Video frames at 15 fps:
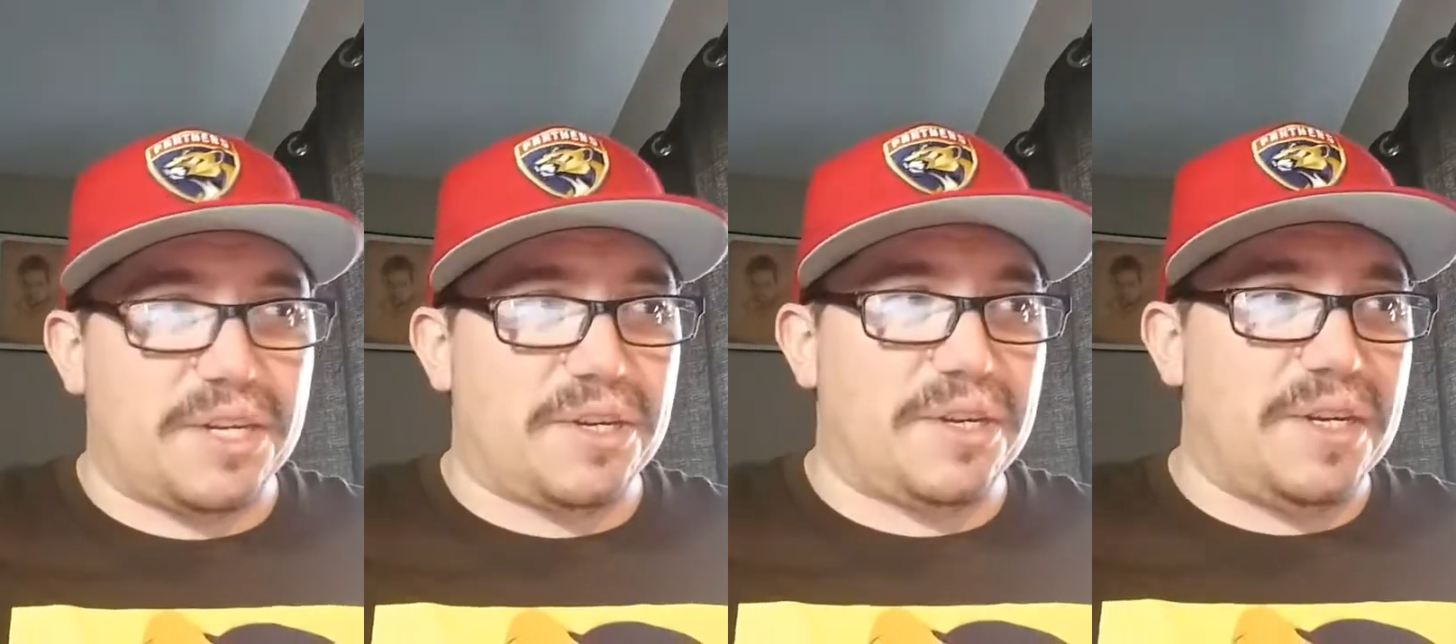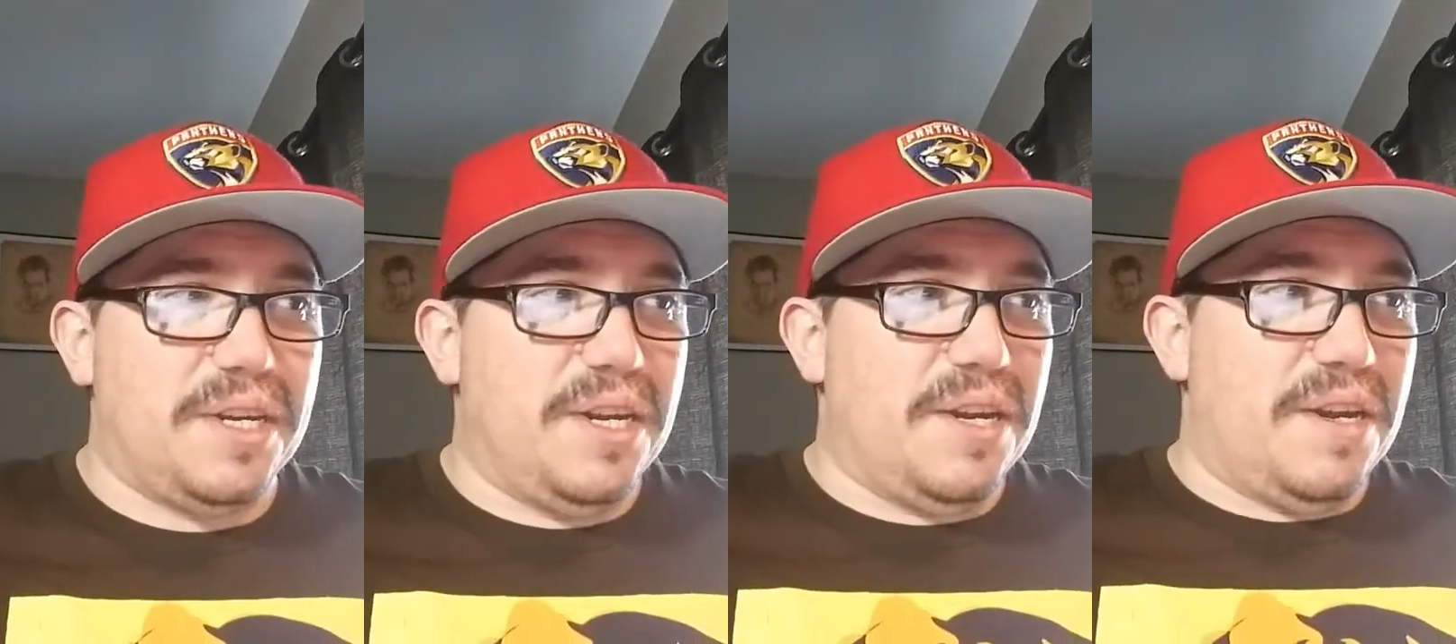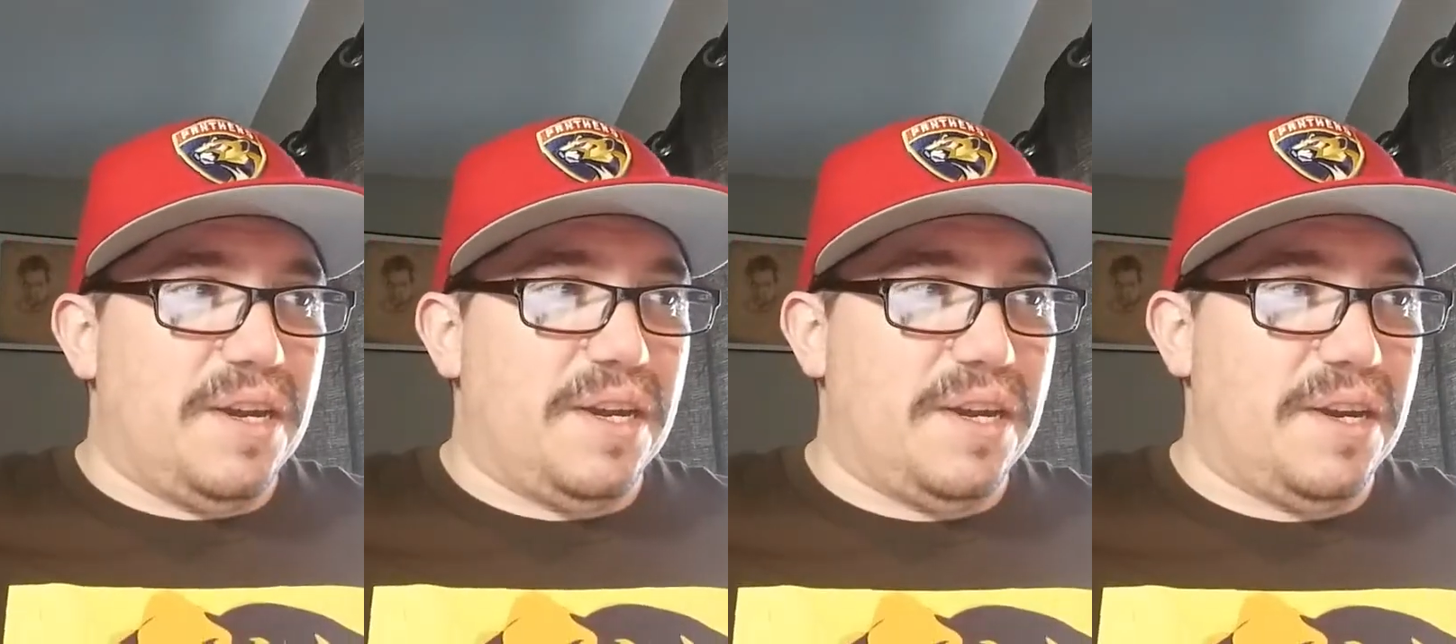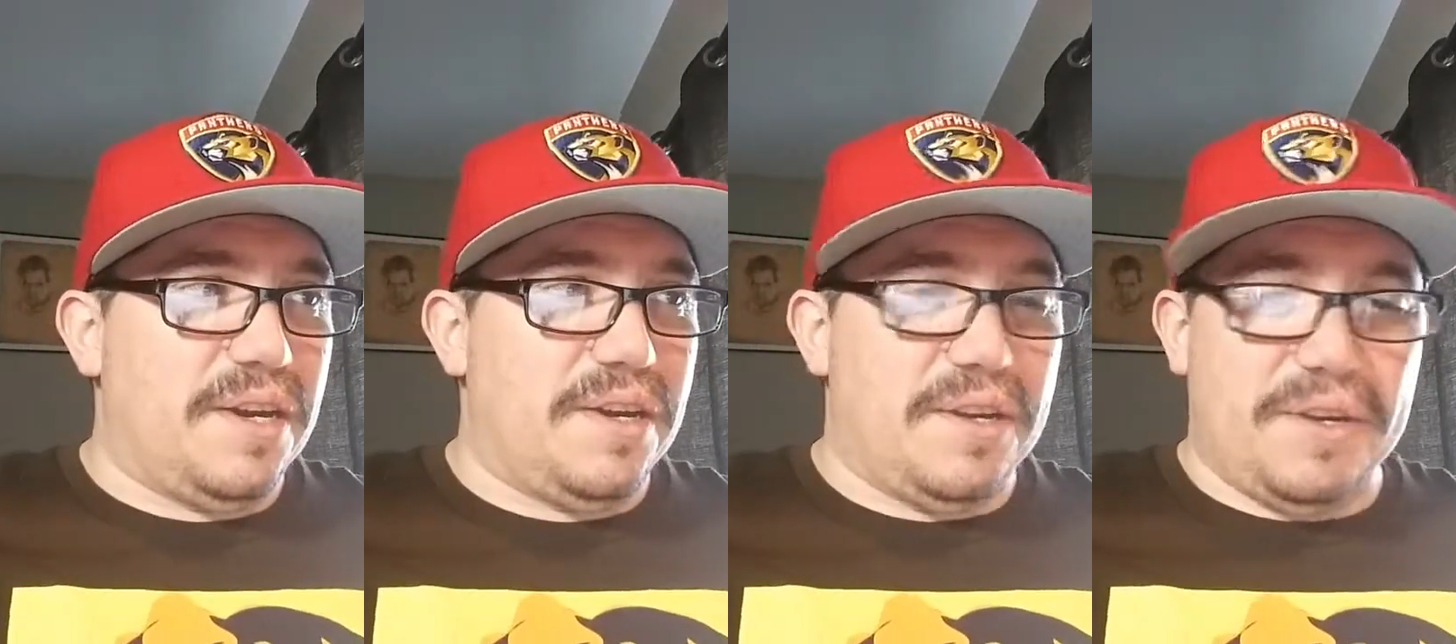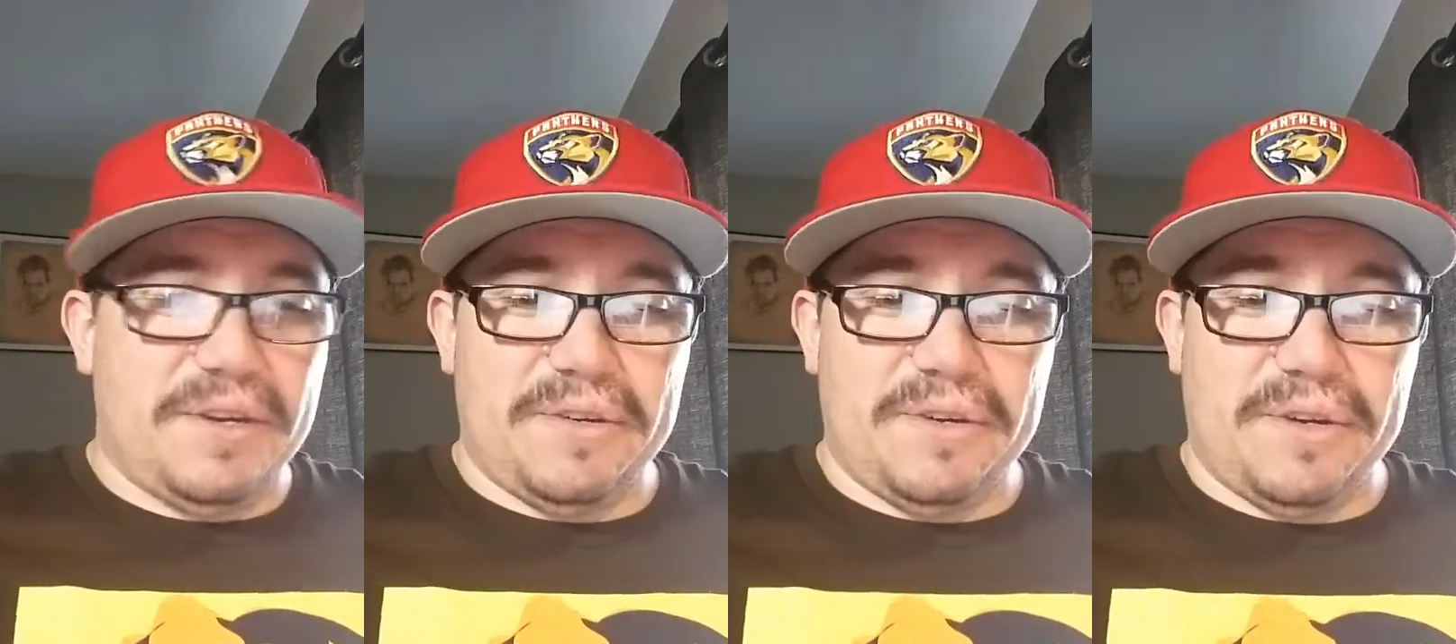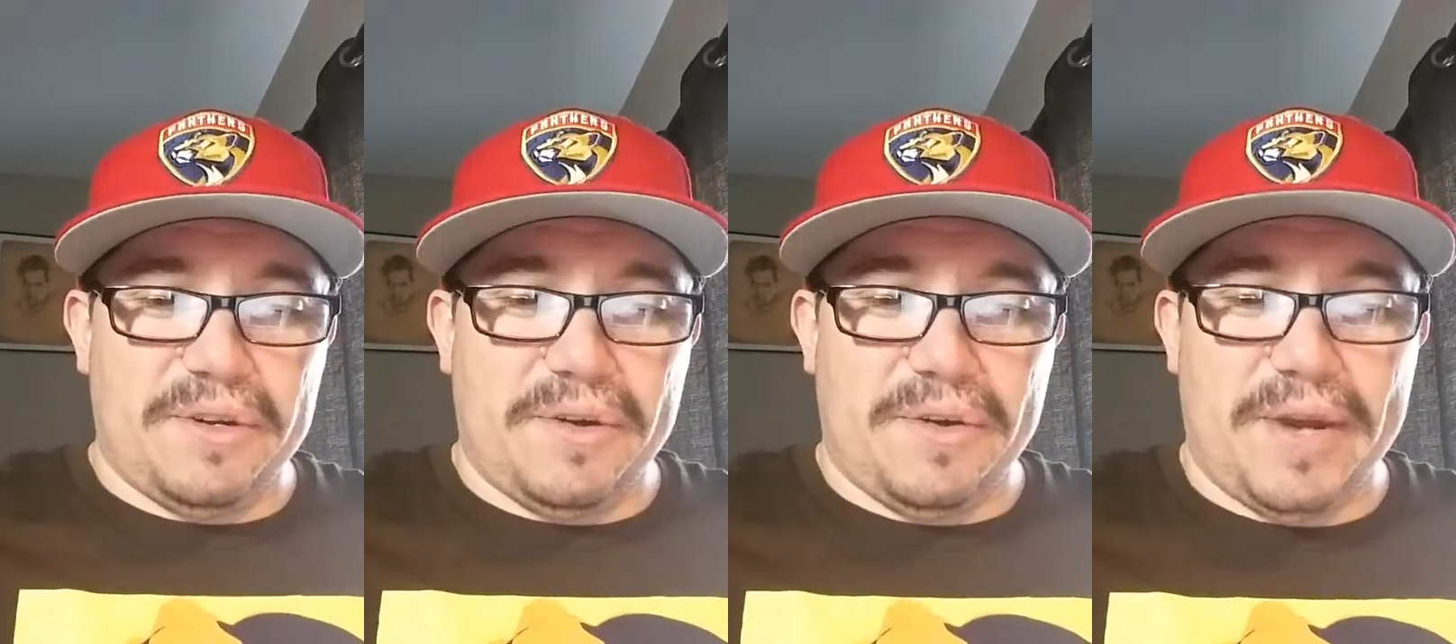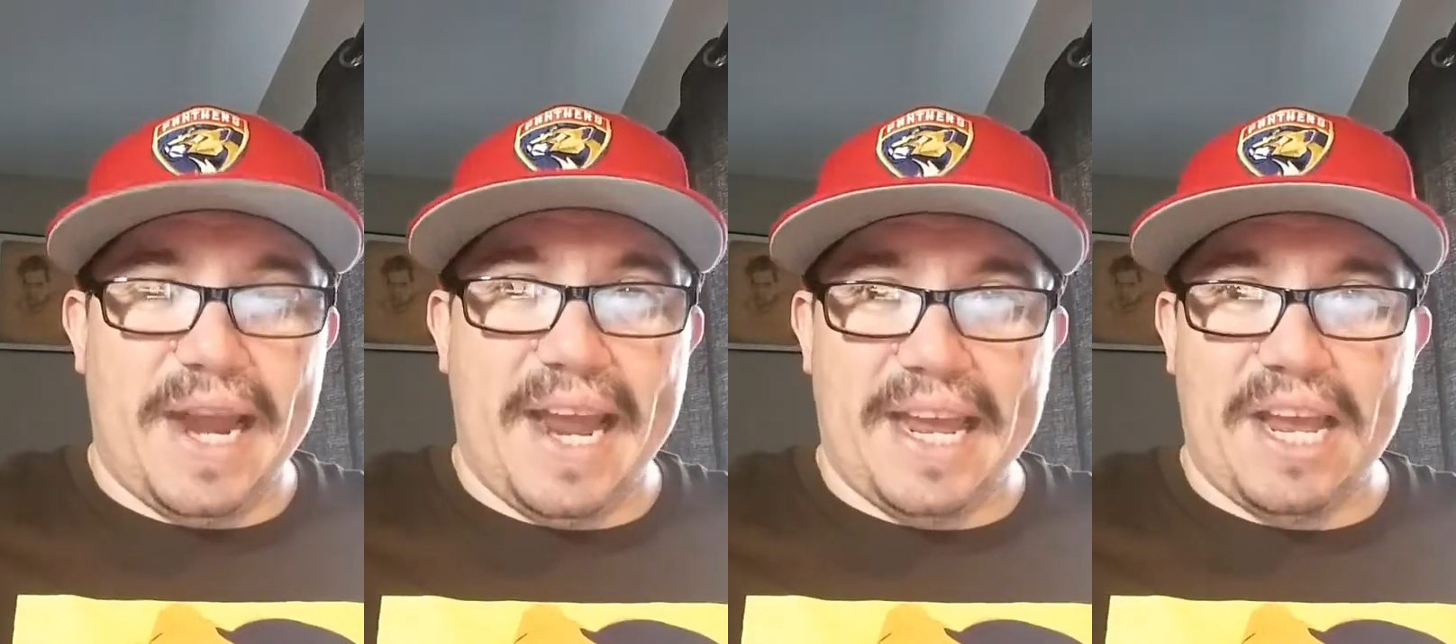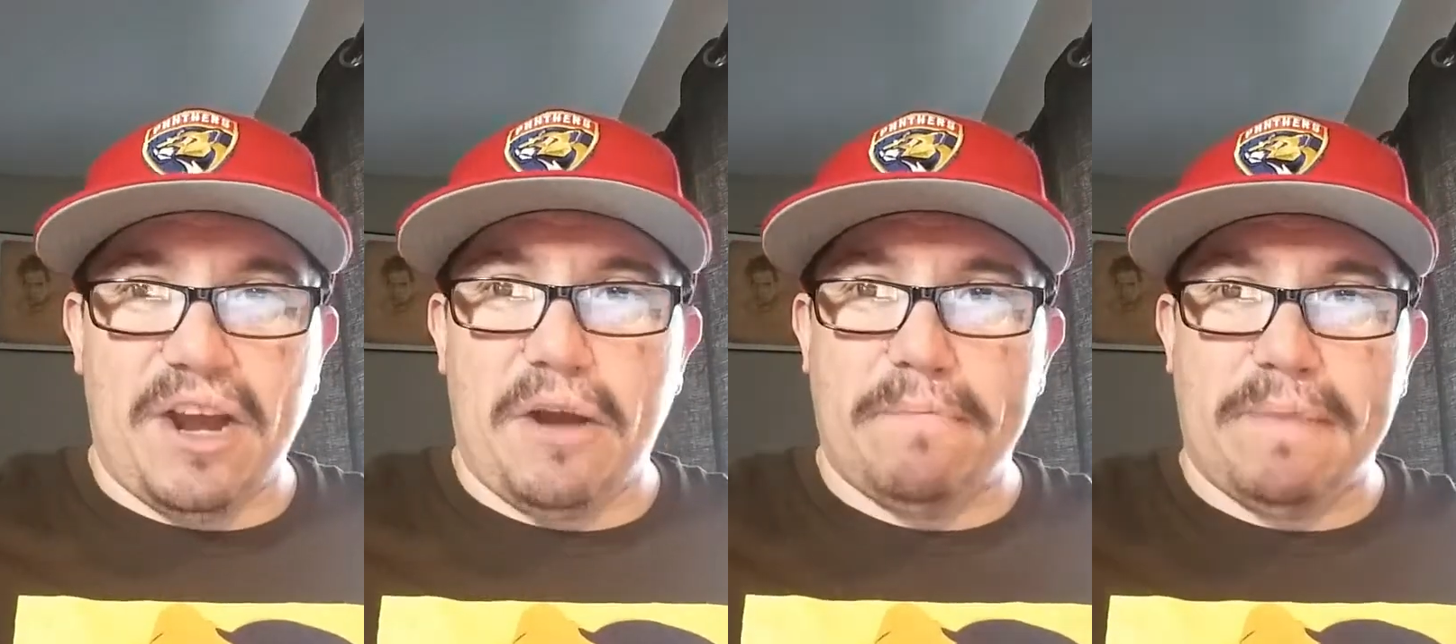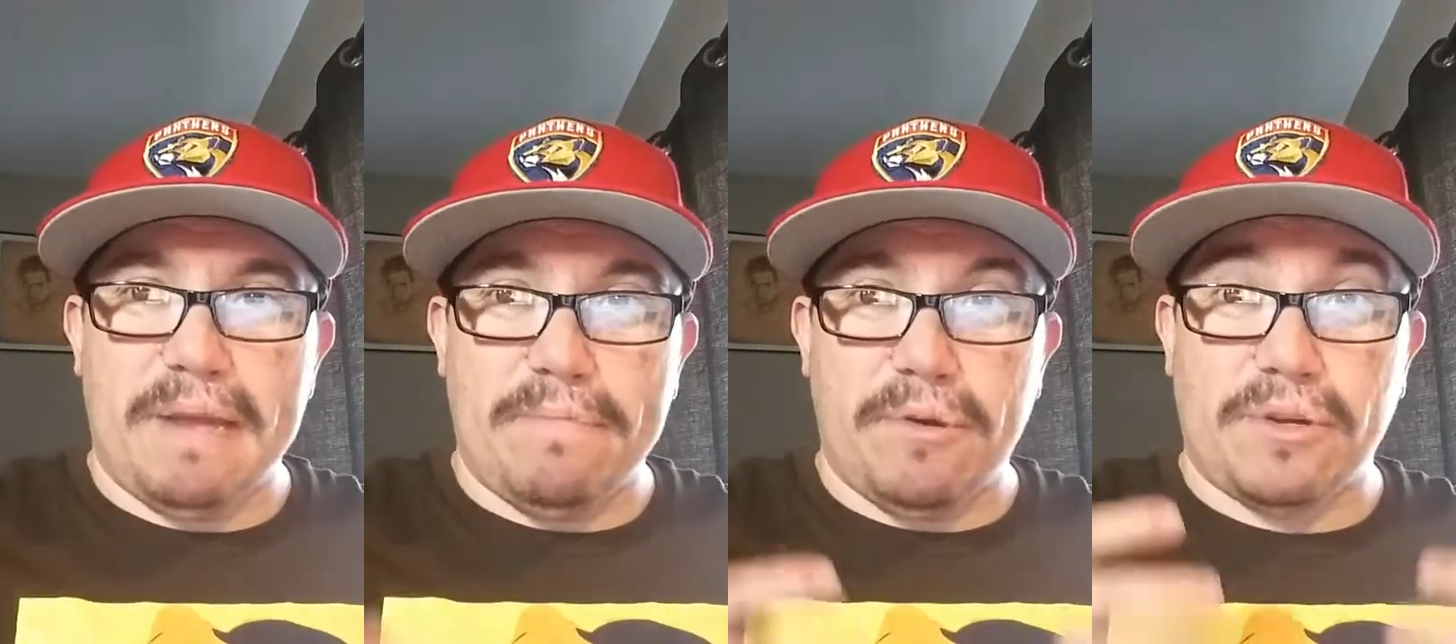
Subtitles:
are hanging on people